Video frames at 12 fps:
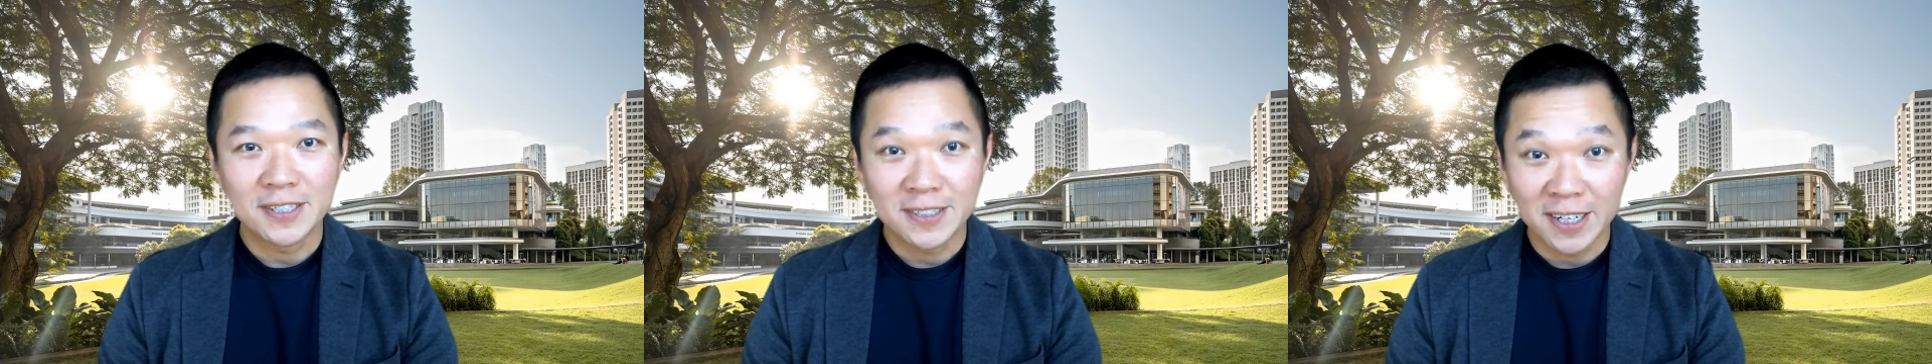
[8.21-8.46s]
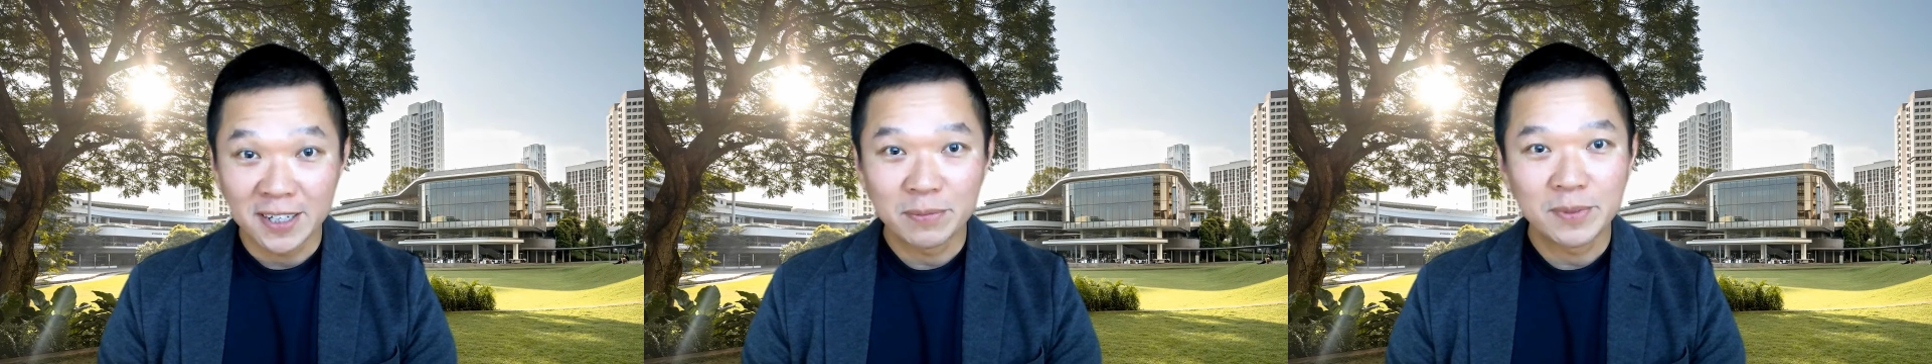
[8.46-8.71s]

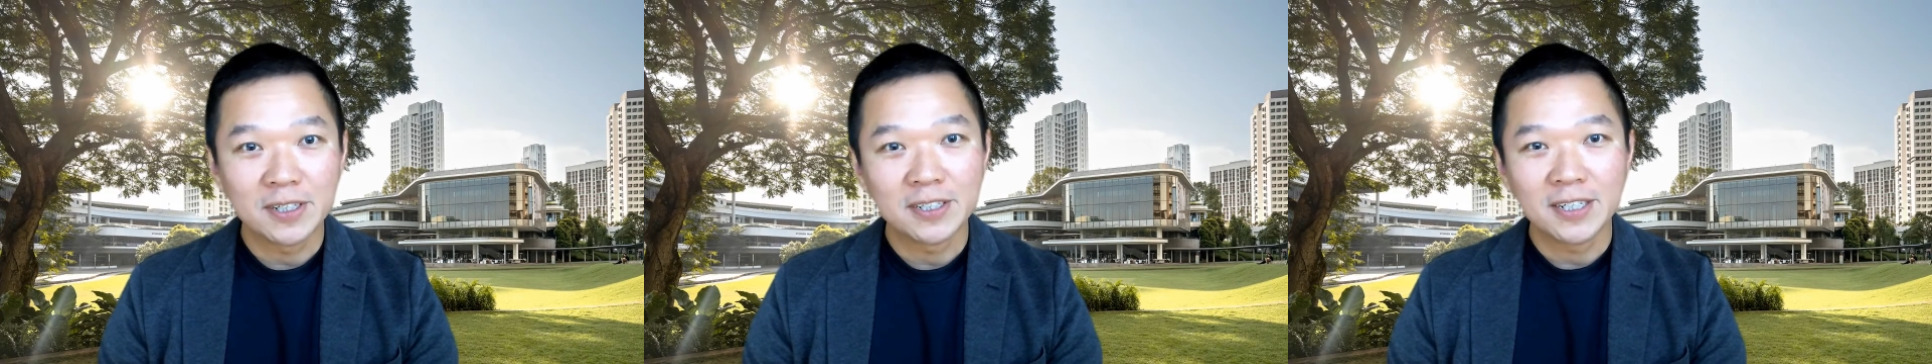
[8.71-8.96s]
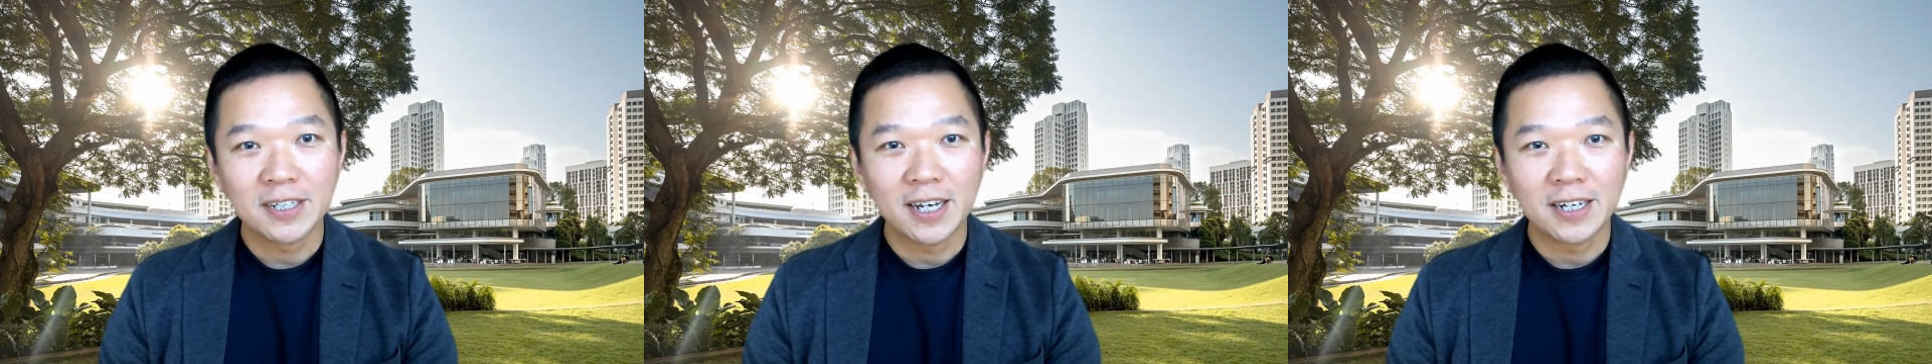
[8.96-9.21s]

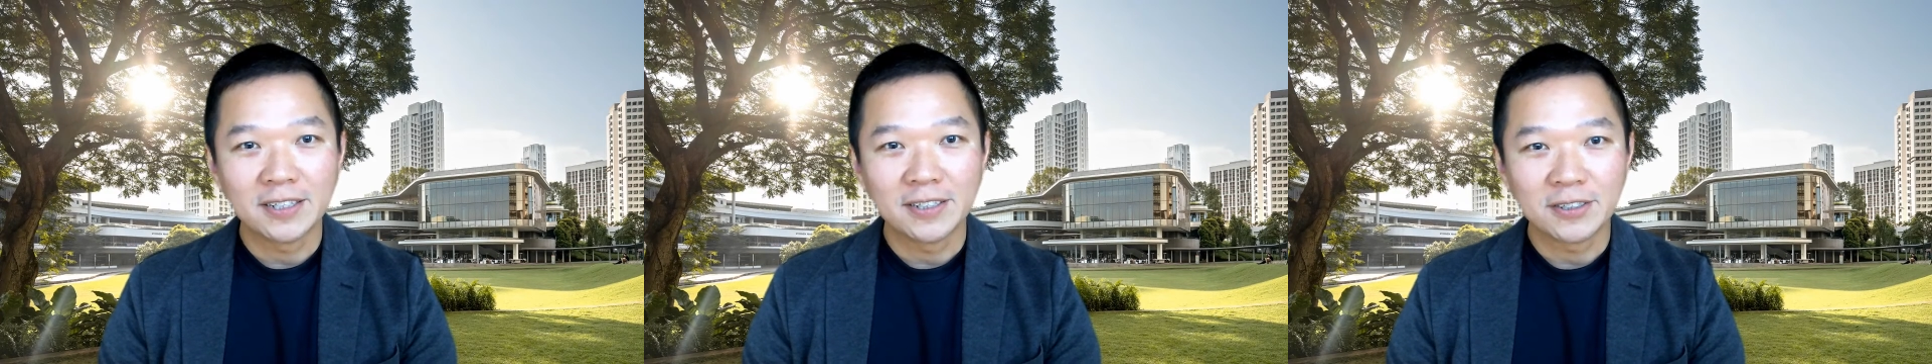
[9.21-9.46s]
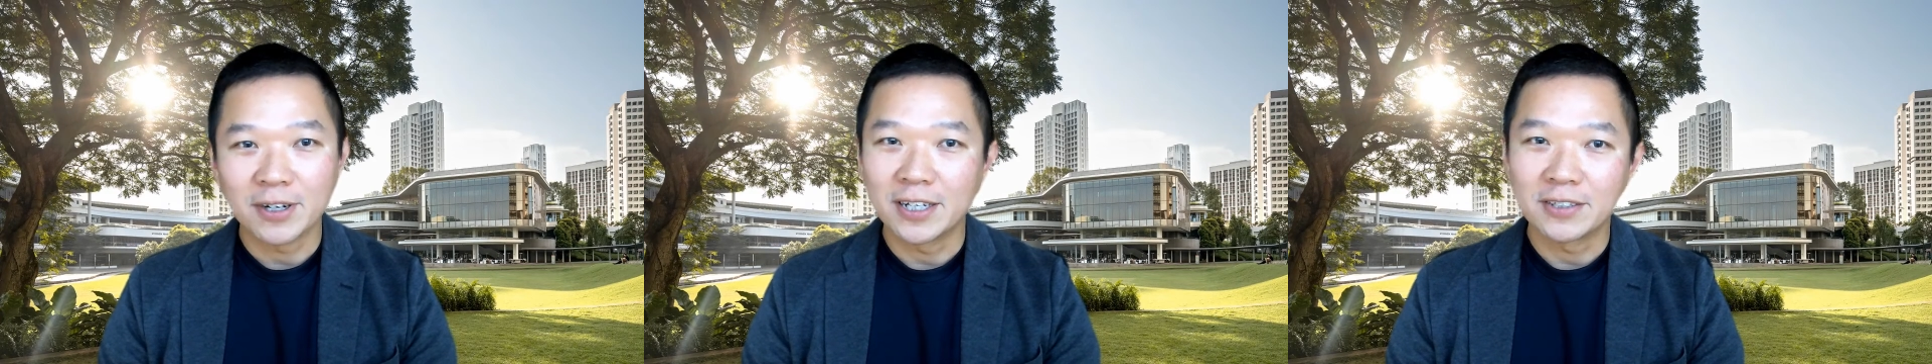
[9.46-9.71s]
Sustainability
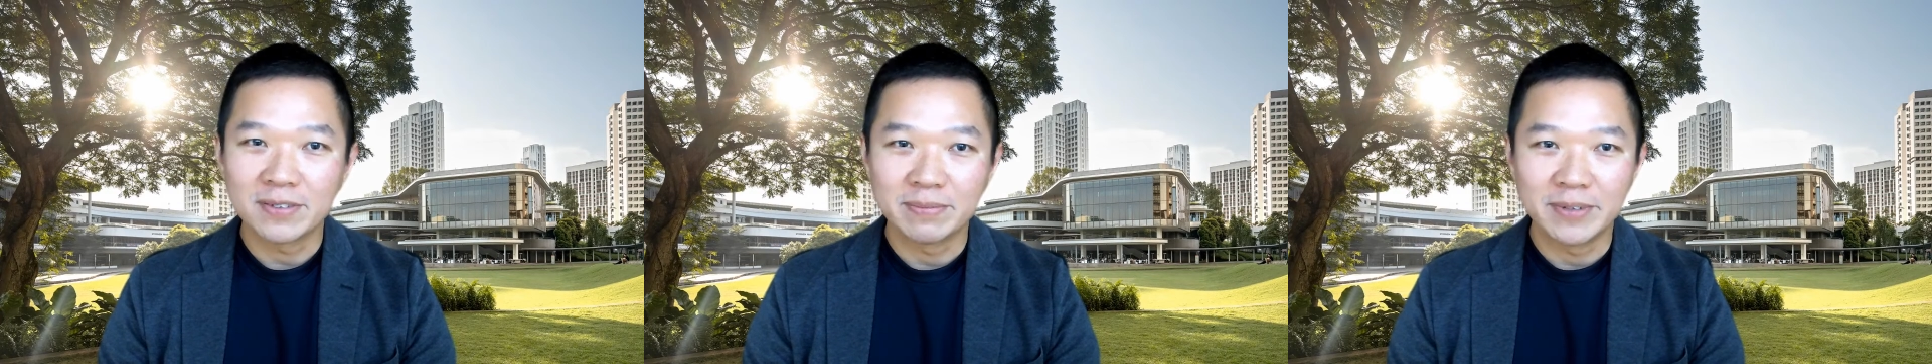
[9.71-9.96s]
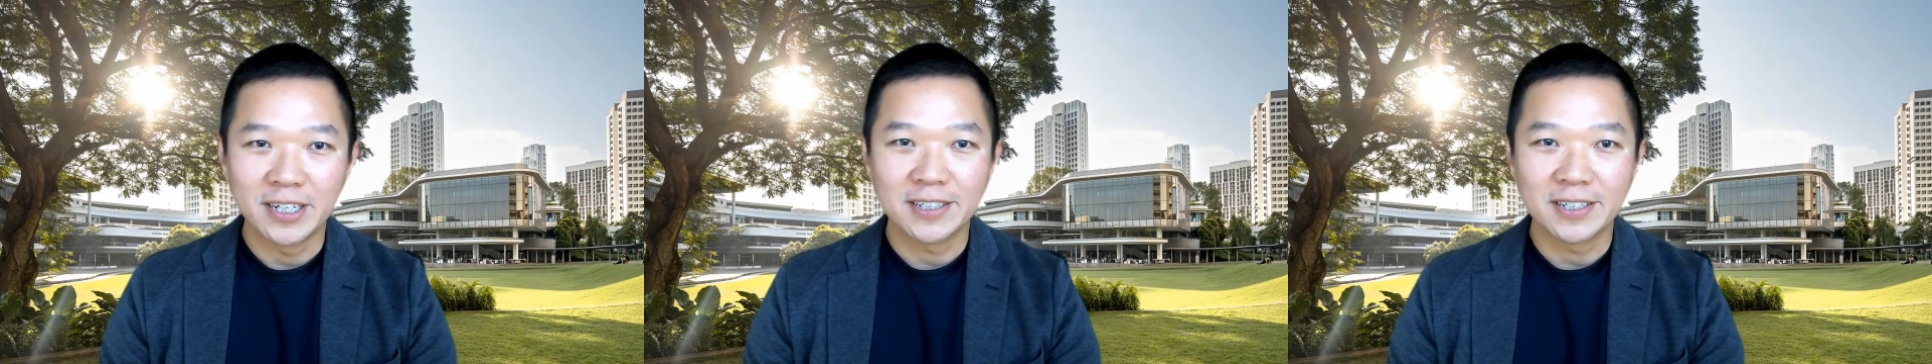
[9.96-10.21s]
and
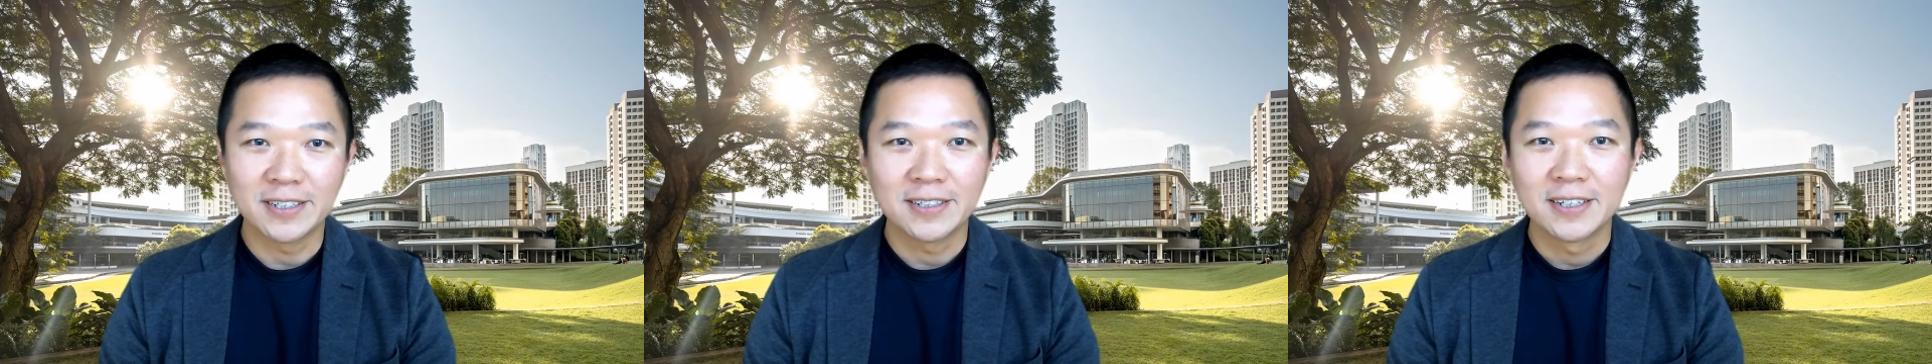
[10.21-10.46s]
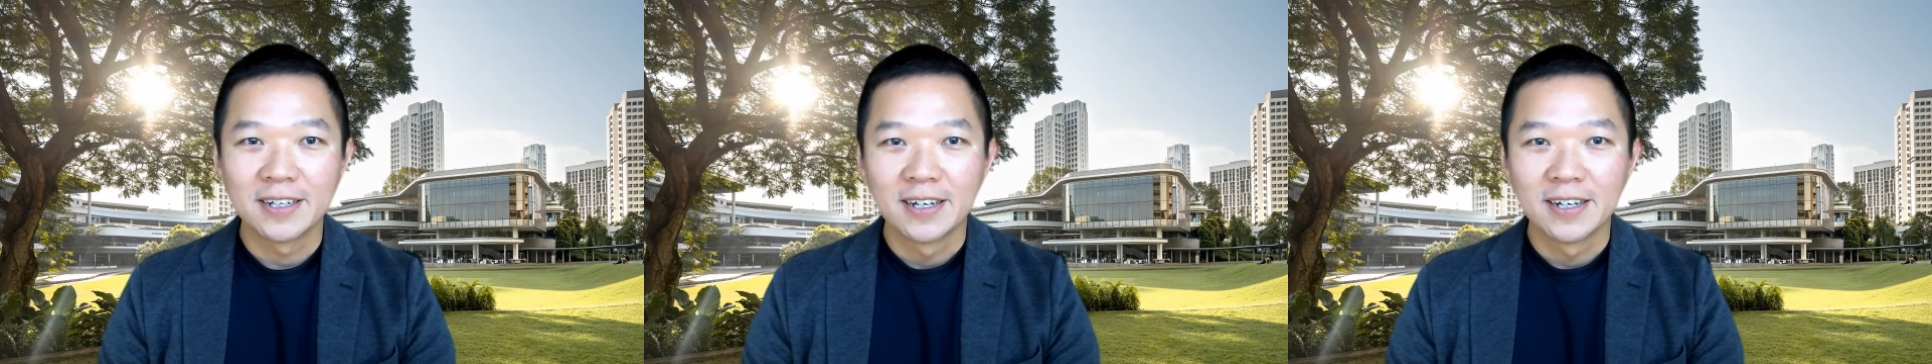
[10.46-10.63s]
Transformation.